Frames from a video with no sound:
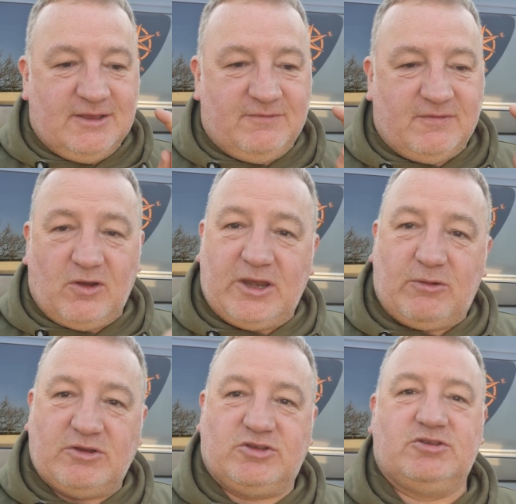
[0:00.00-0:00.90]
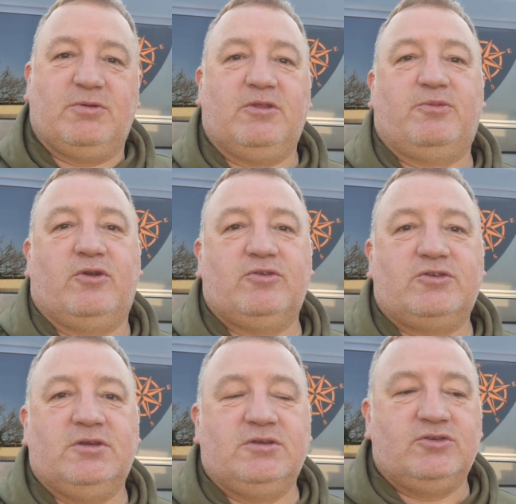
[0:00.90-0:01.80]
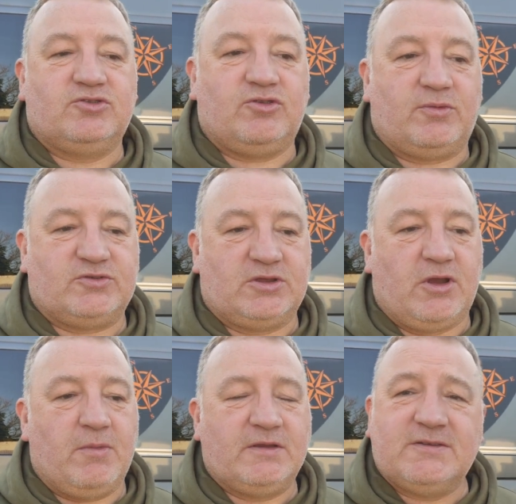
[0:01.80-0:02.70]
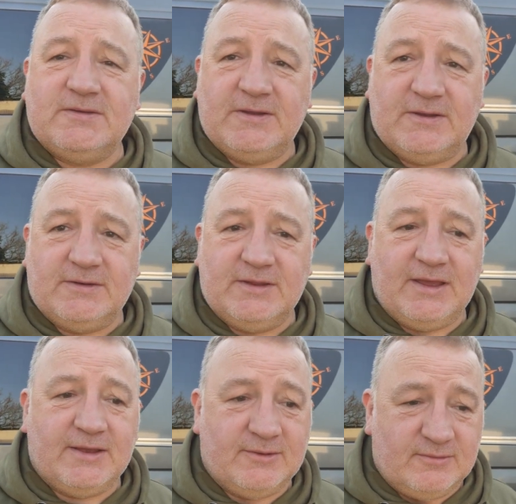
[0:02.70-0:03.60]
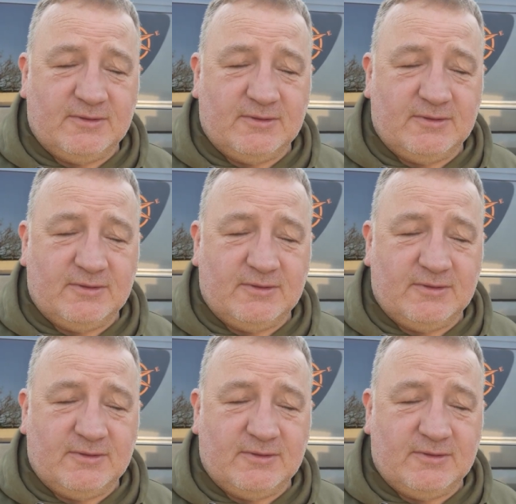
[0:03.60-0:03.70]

if you've got any questions about the product just drop us a comment and uh,